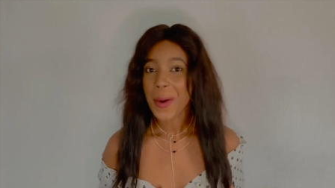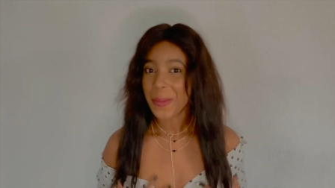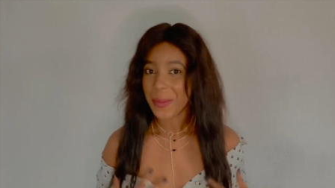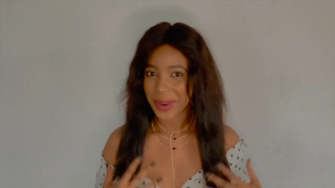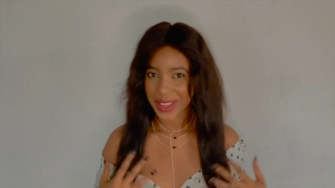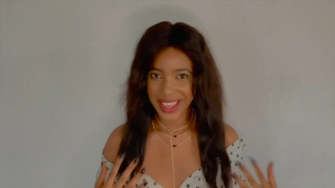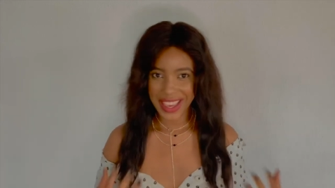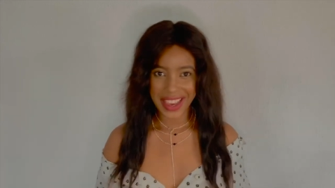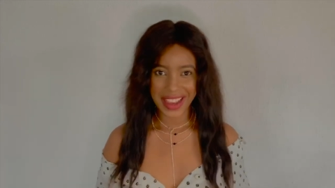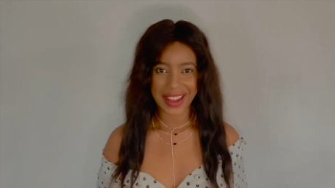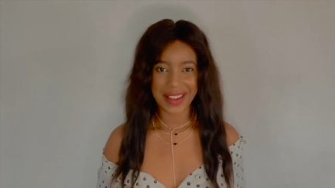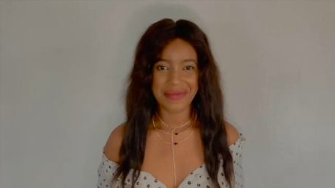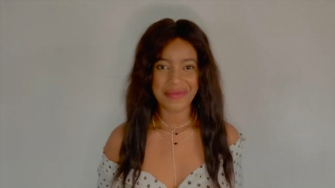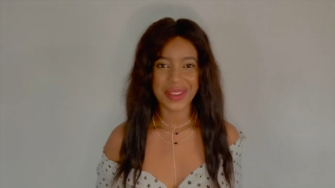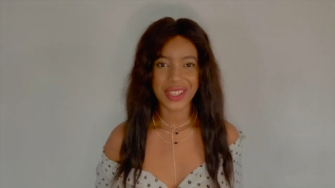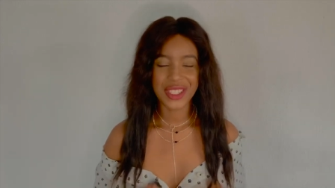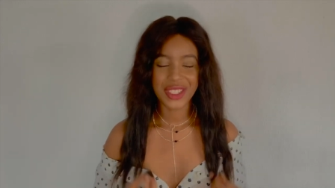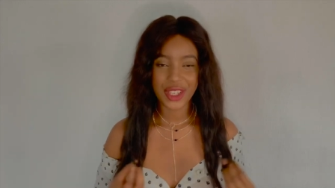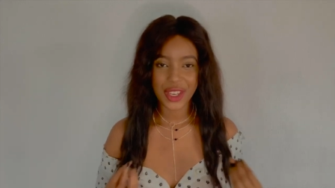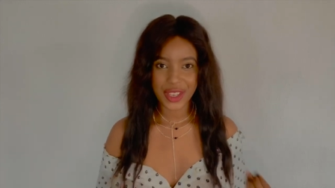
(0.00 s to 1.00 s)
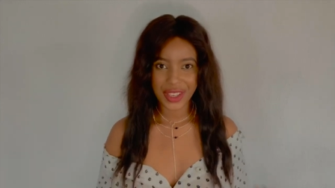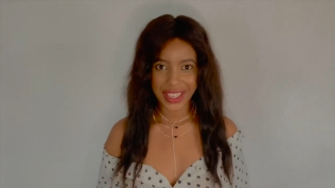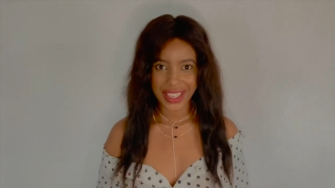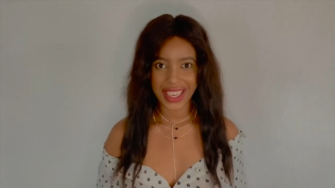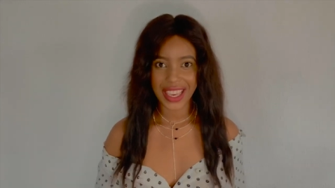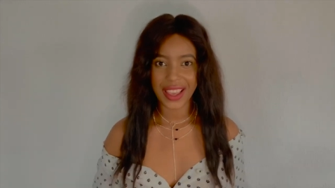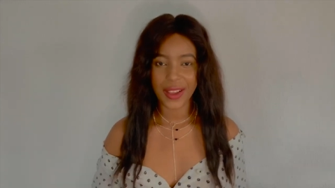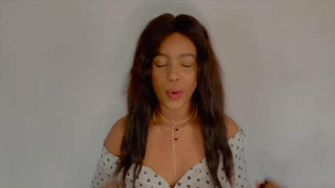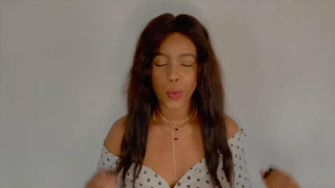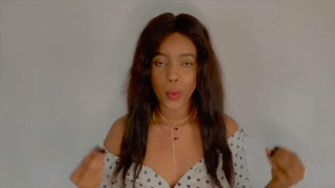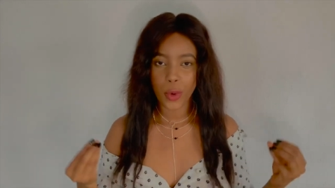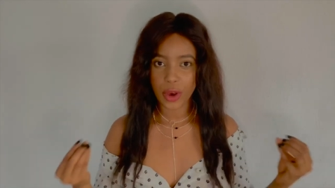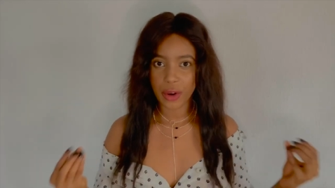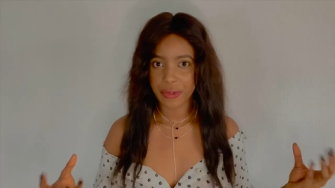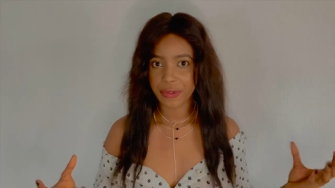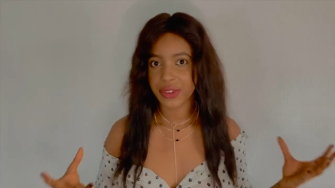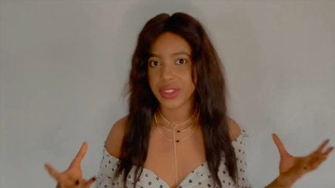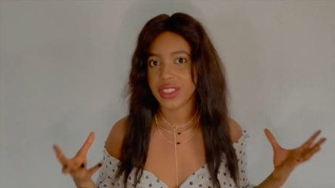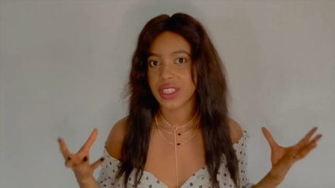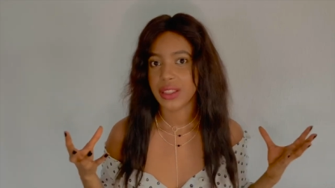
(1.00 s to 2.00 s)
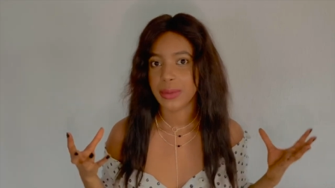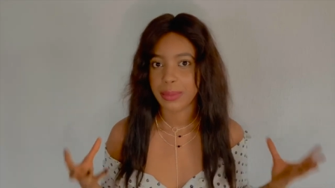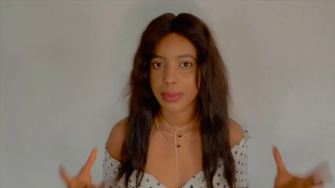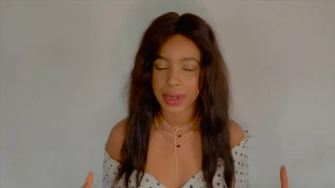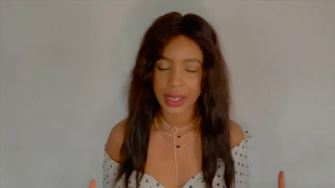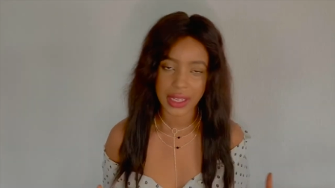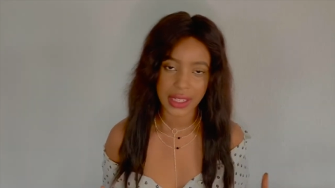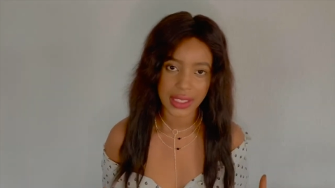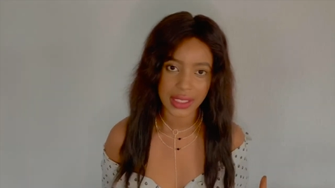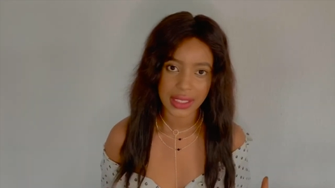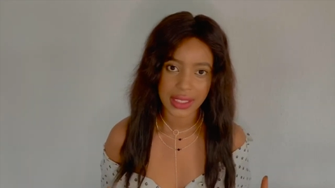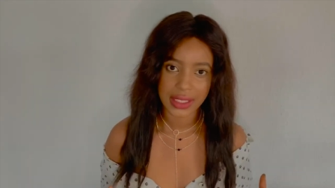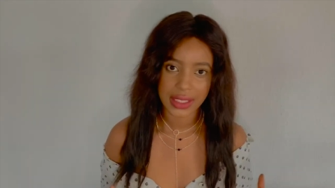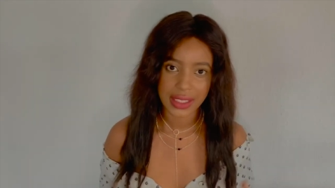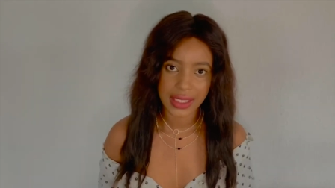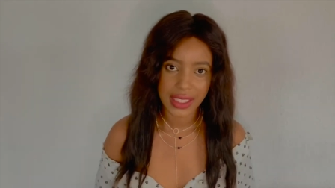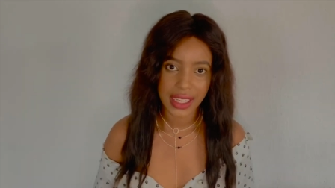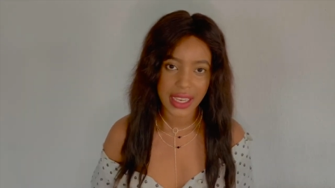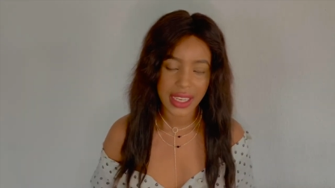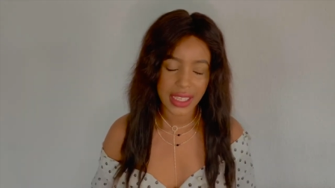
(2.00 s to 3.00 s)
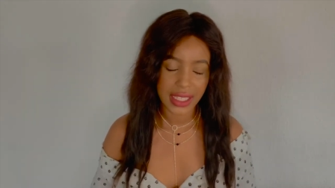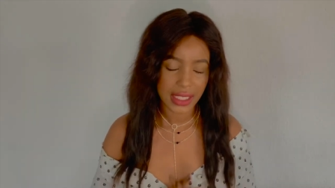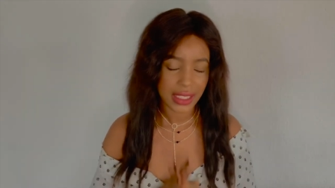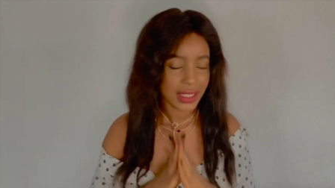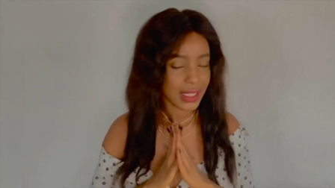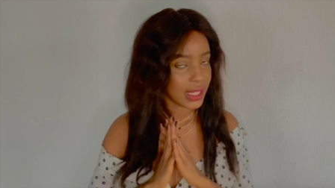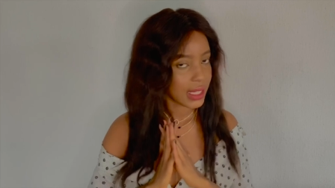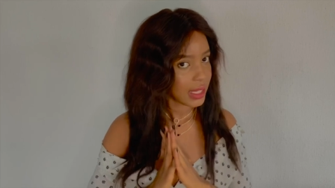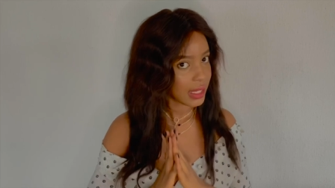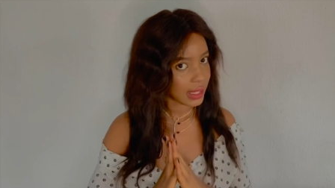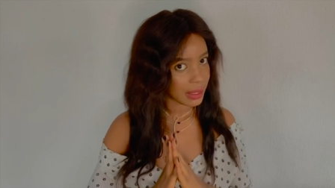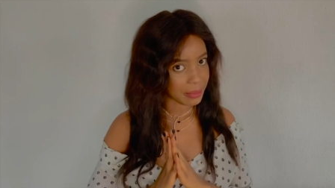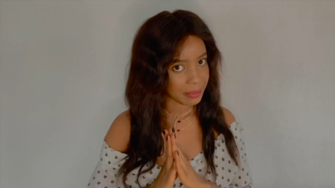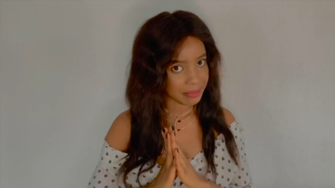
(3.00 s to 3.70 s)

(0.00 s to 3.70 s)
but yeah, make sure you get well-fitted bras. That is key.